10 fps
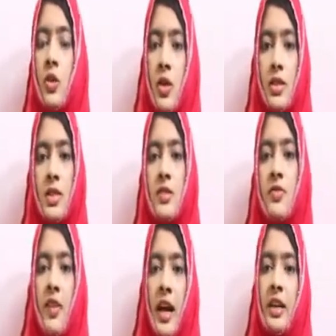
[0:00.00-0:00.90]

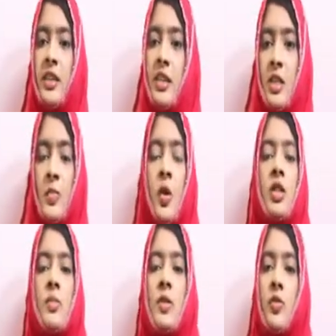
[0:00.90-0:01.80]
causative factor
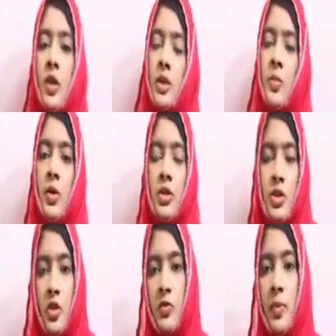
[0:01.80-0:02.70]
responsible for
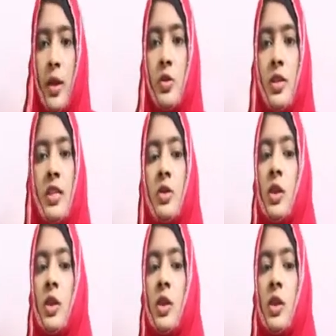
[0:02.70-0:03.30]
deposition of melanocytes.